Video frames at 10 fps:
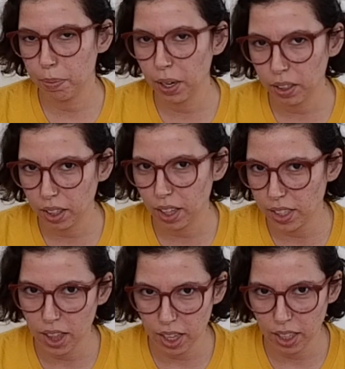Apparently
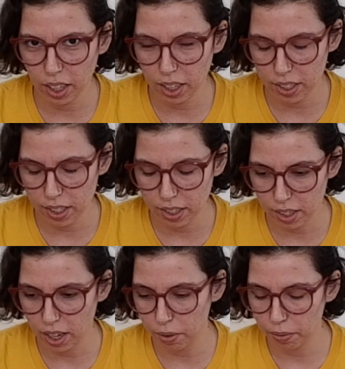that's a thing that
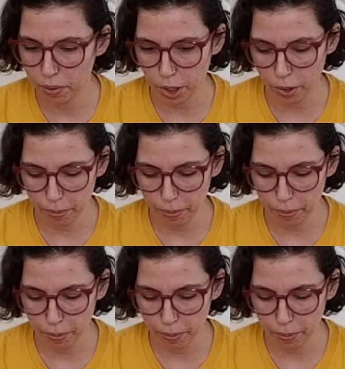exists now. So,